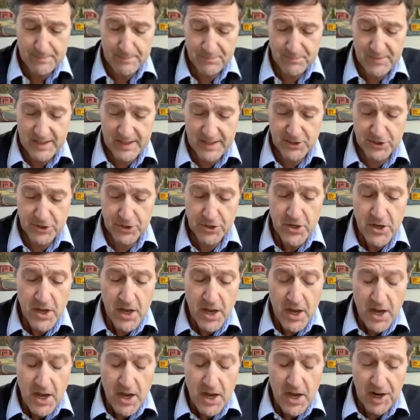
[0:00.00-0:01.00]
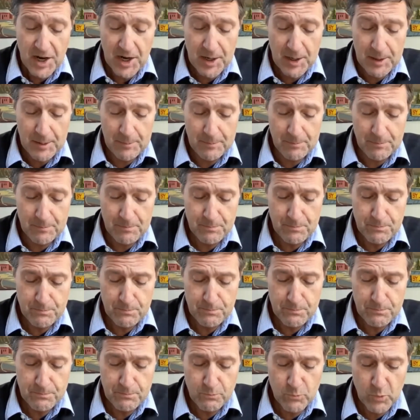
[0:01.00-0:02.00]
Thank you.
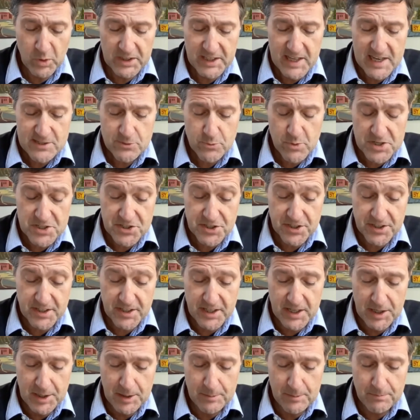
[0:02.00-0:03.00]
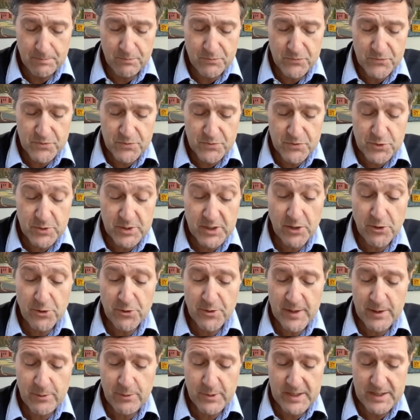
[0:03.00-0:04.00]
One last question. So another
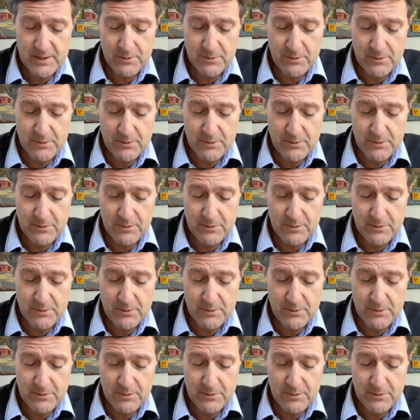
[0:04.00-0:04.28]
thing we